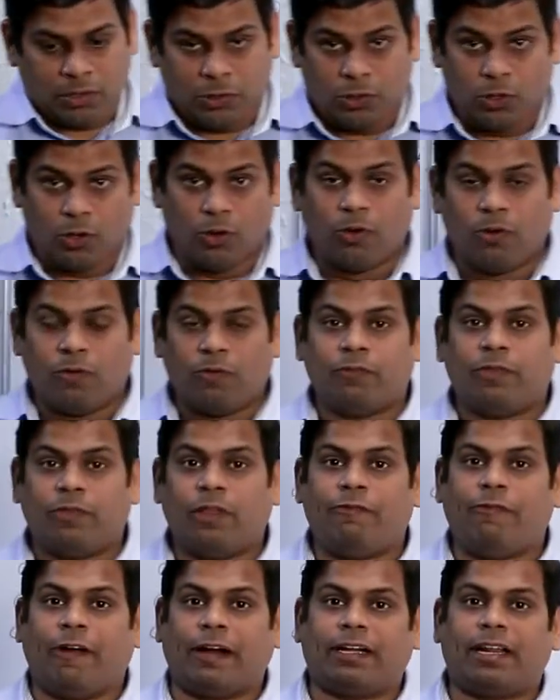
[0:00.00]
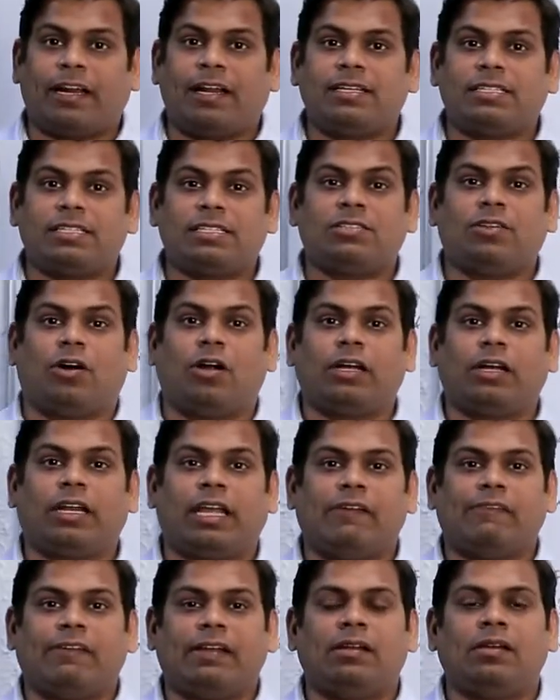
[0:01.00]
Though the factorize is not
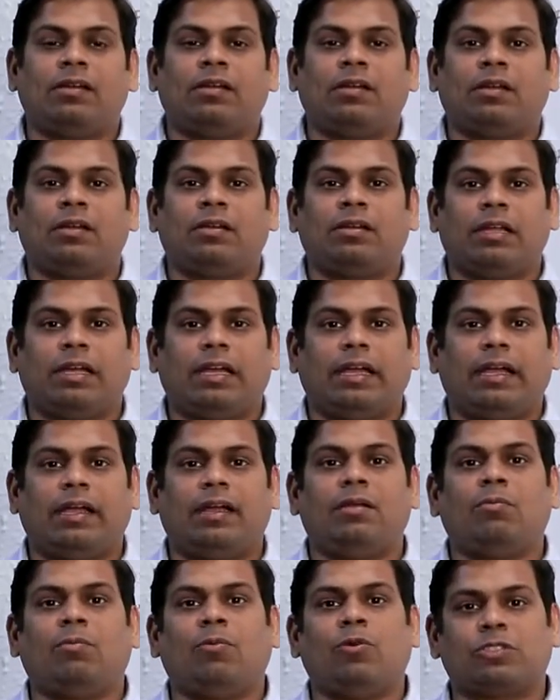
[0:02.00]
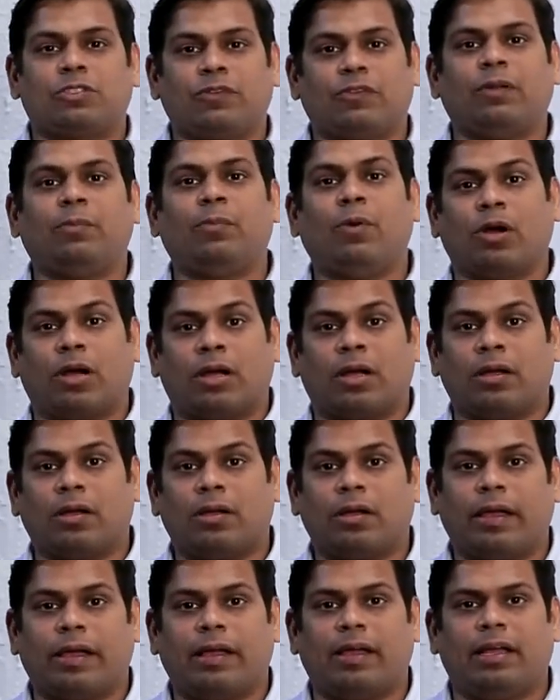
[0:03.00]
given in most of the book,
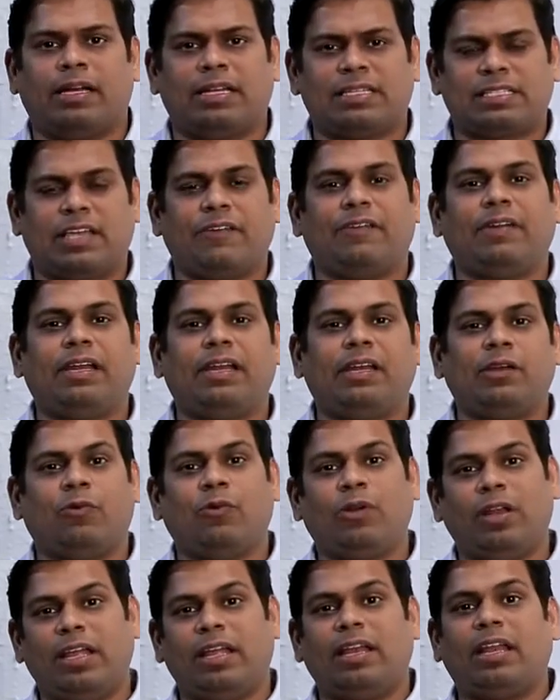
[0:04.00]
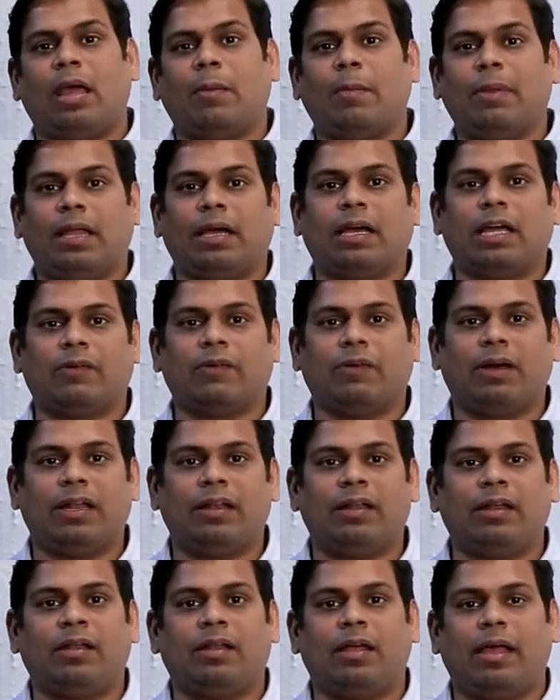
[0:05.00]
it is given only in ML
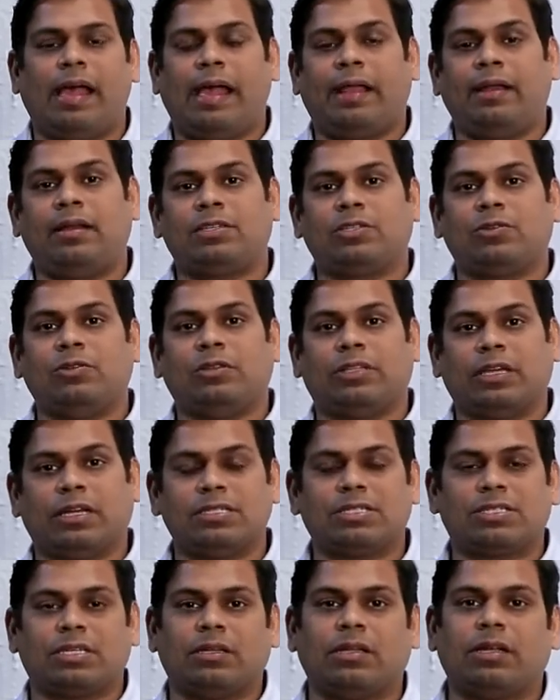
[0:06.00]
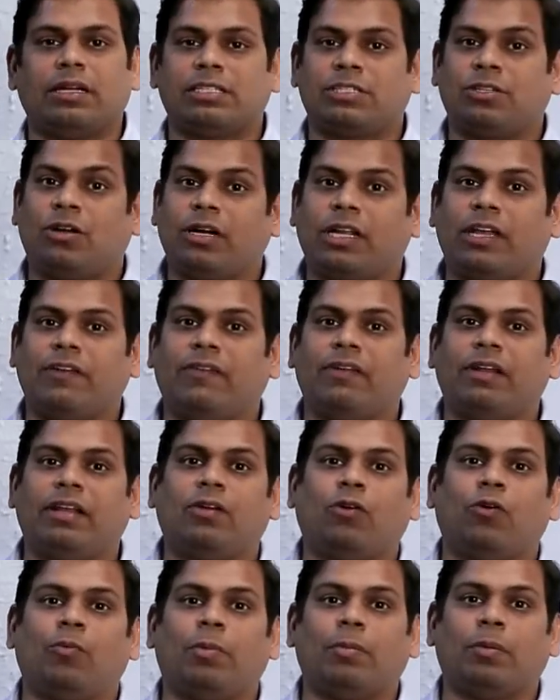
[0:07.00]
Agarwal and Sultan Chand. It is not given
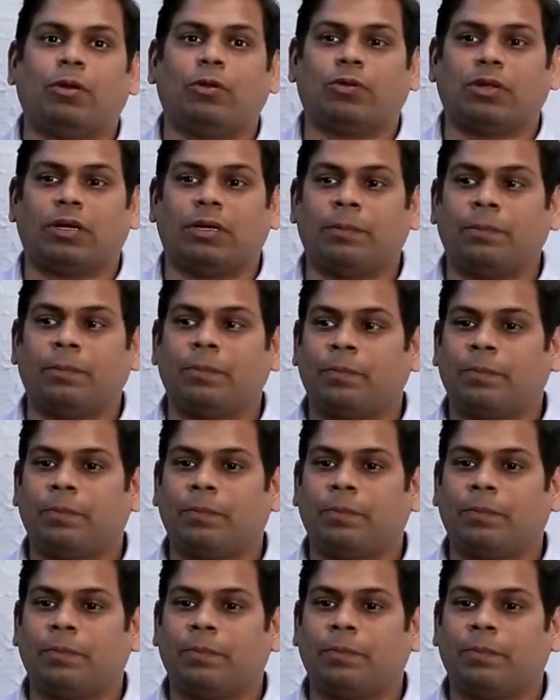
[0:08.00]
in OP Malhotra.